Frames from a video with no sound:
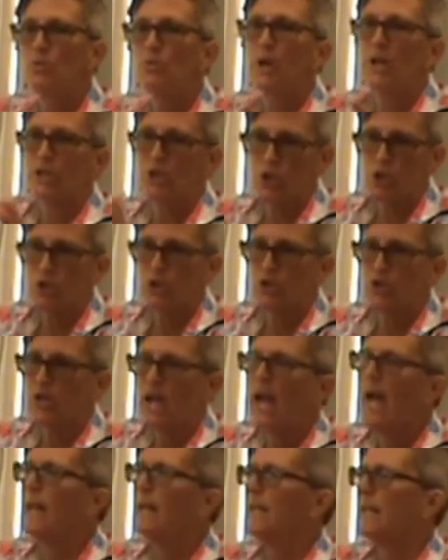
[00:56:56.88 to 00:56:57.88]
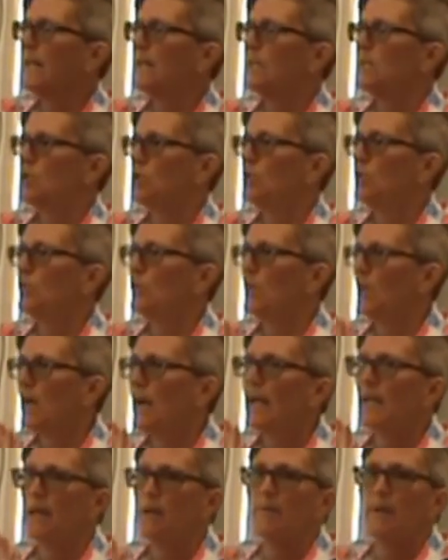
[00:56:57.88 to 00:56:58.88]
my church, how to get to where
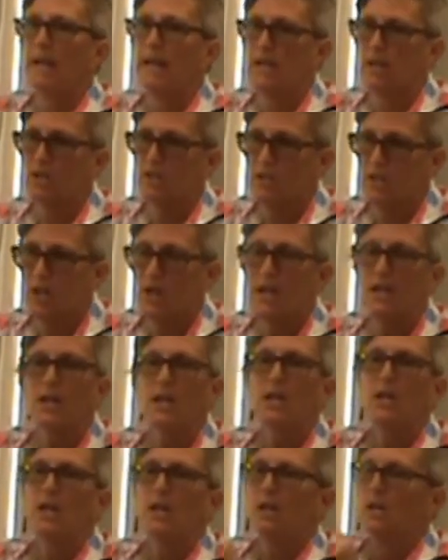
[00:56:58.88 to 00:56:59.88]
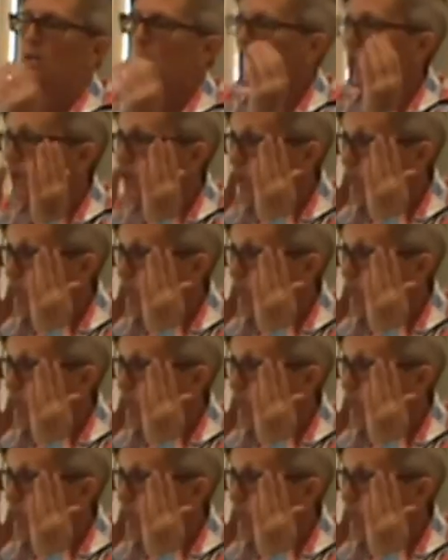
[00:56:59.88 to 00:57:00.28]
I get my hair done, you know,